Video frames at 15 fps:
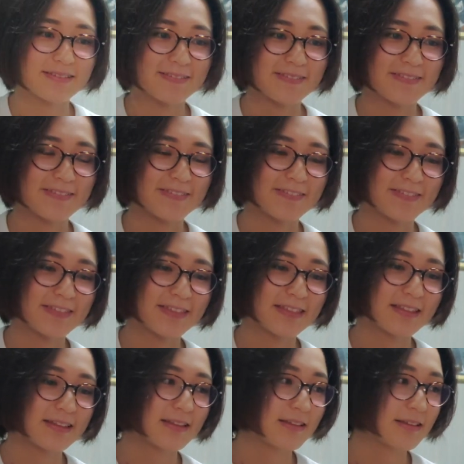
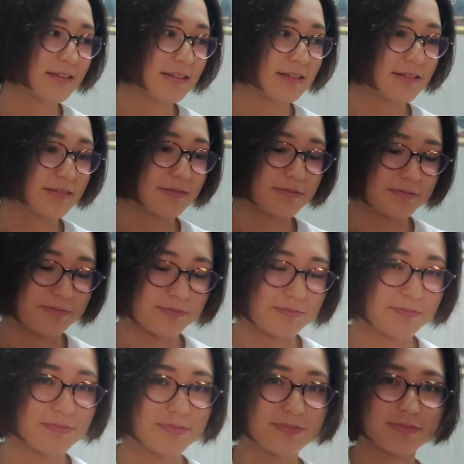
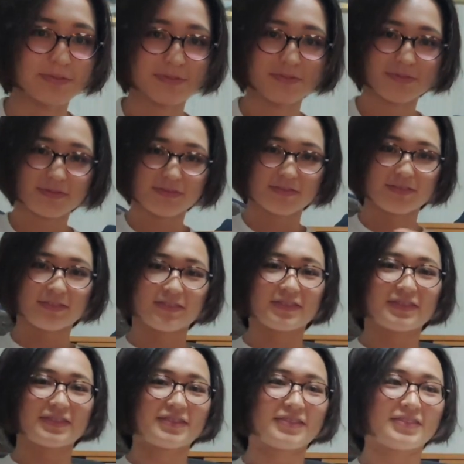
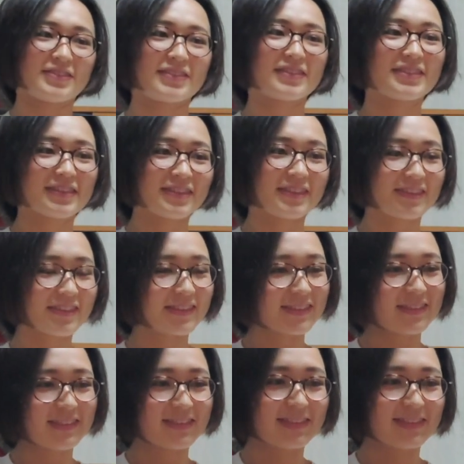This person isn't speaking.